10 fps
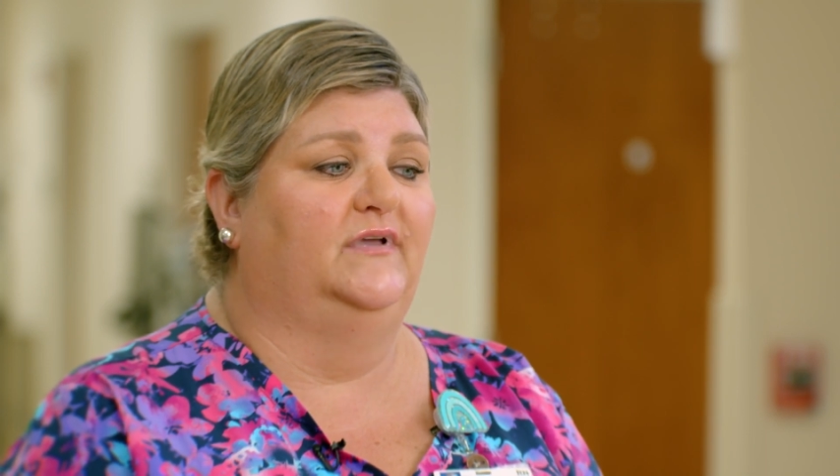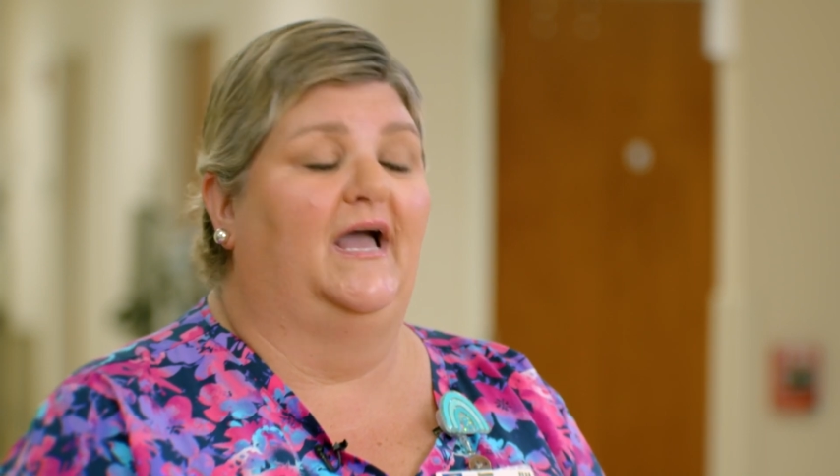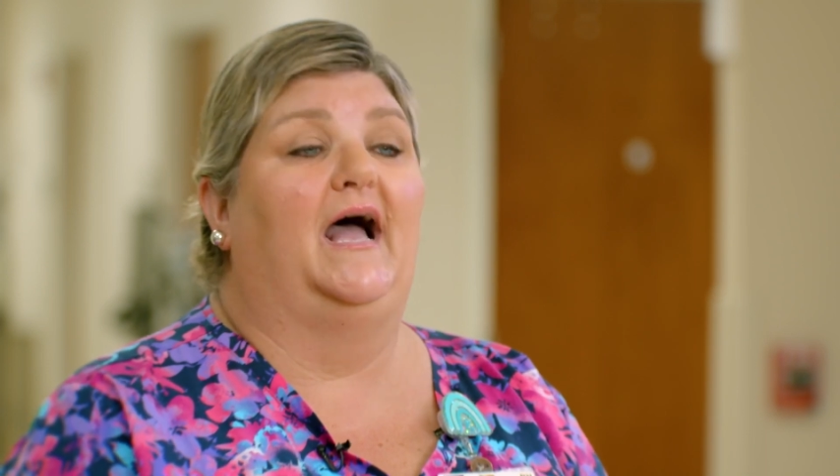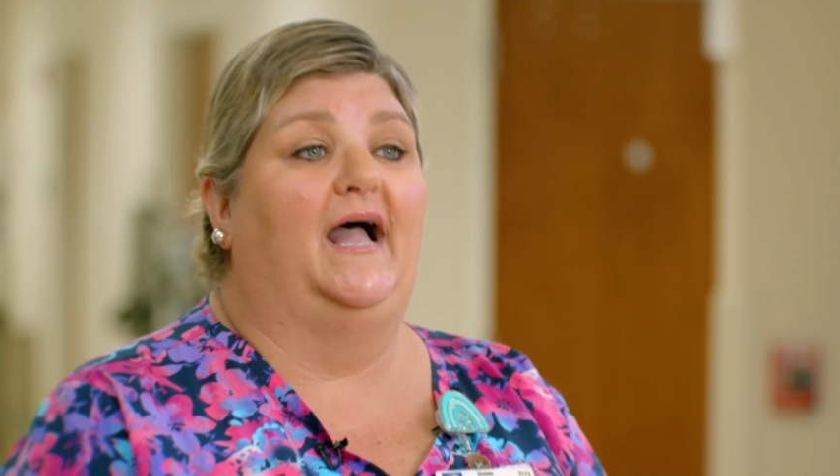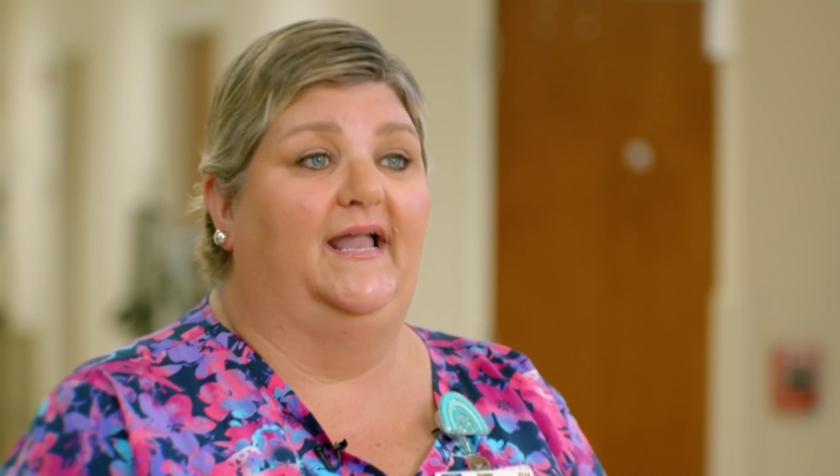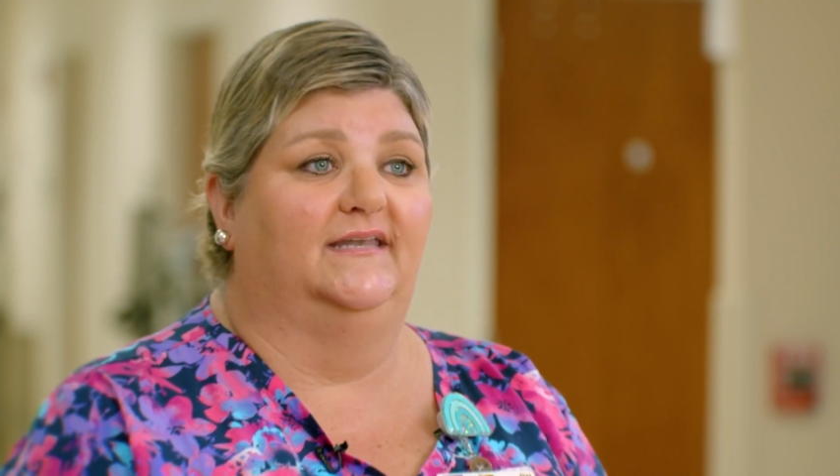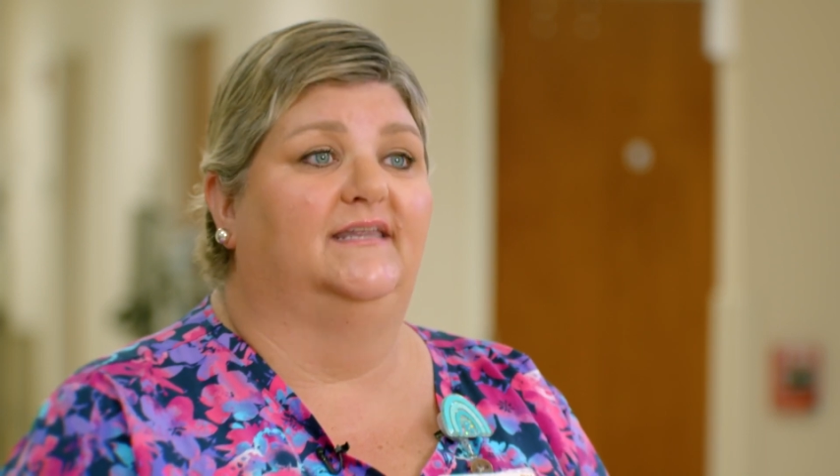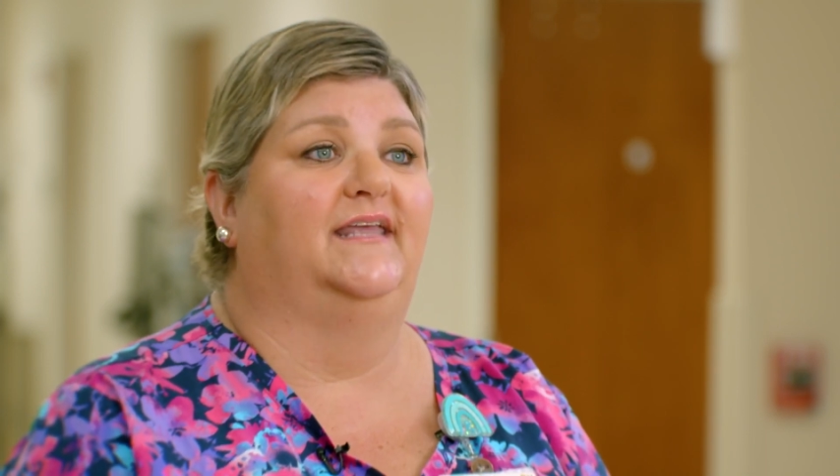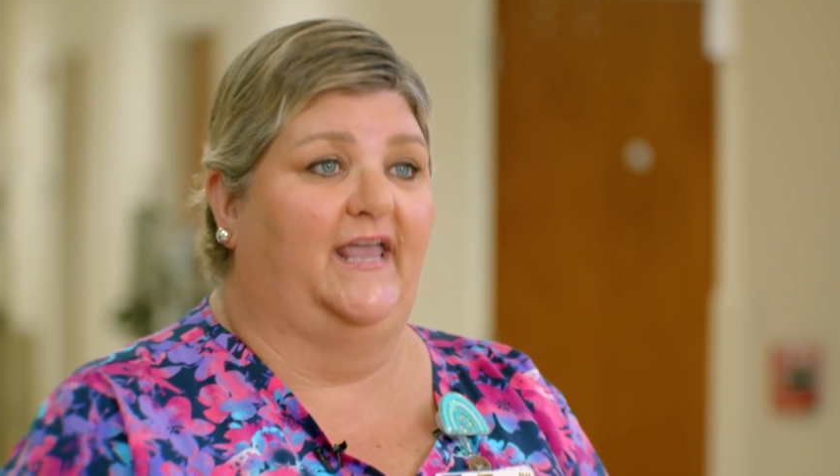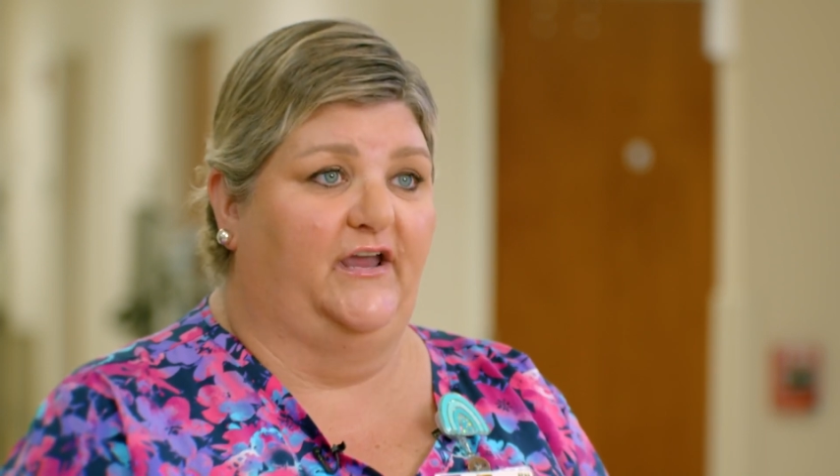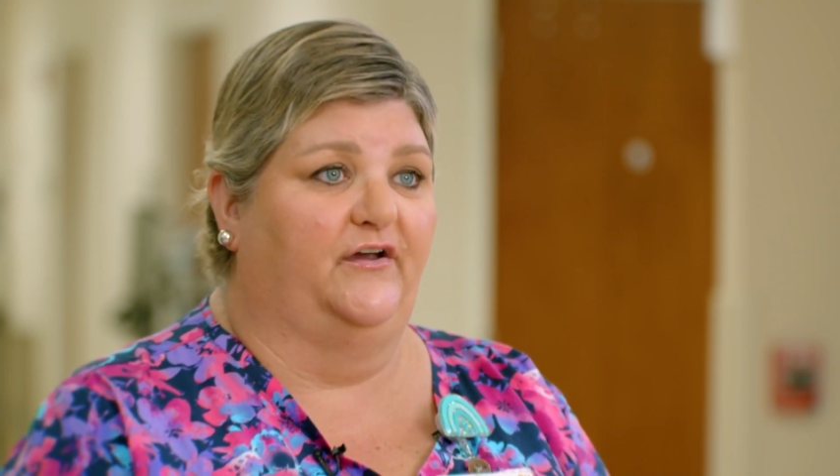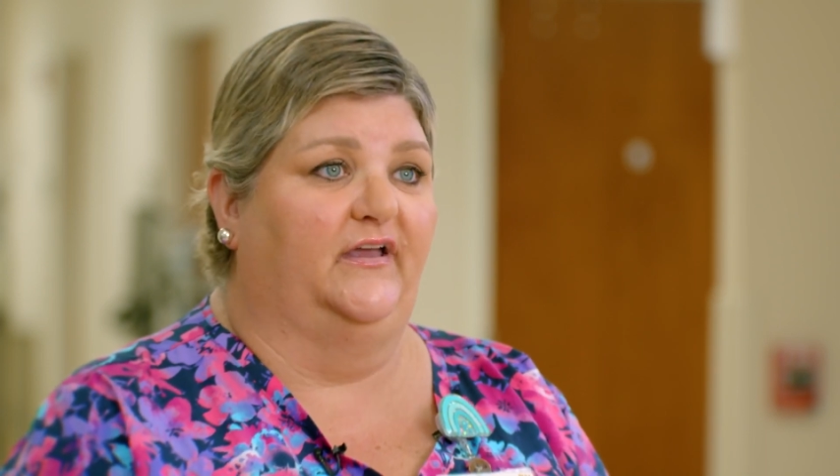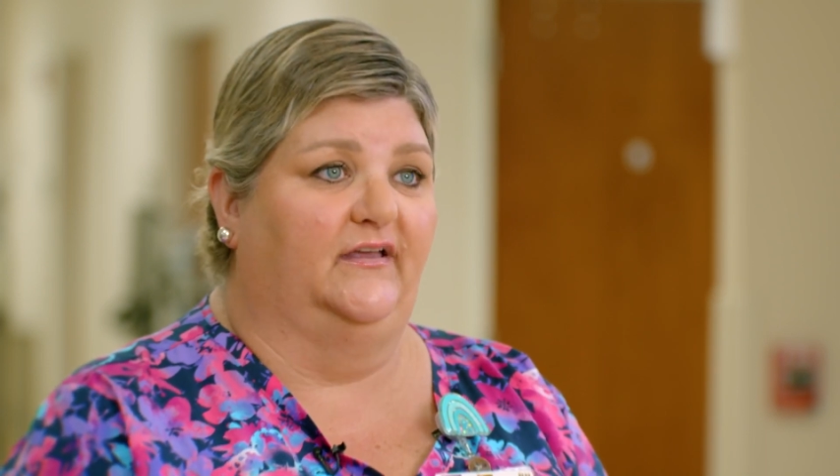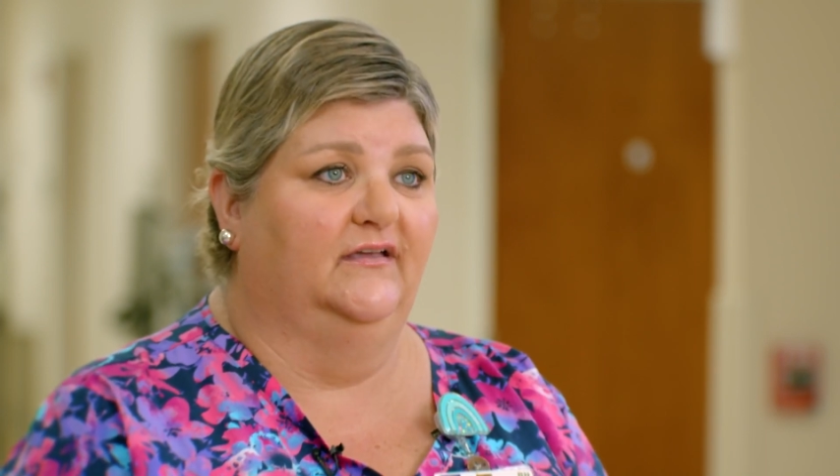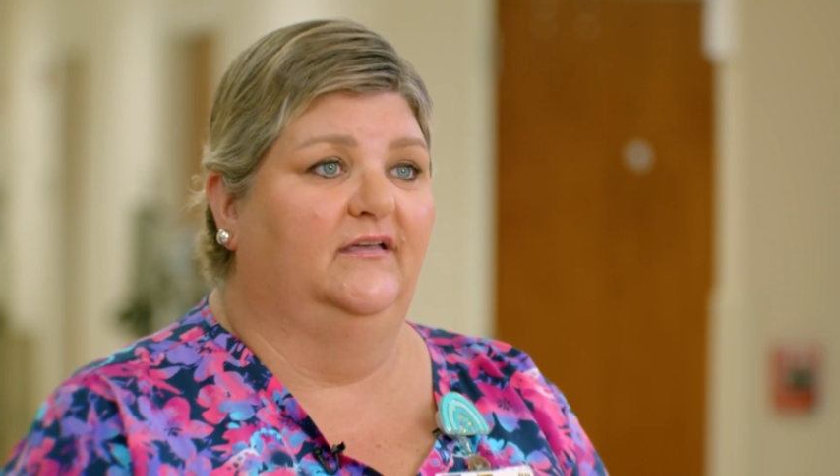kind and
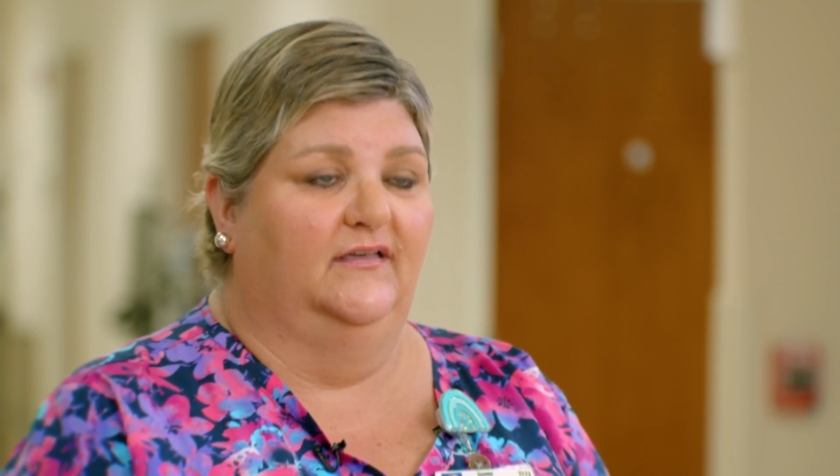caring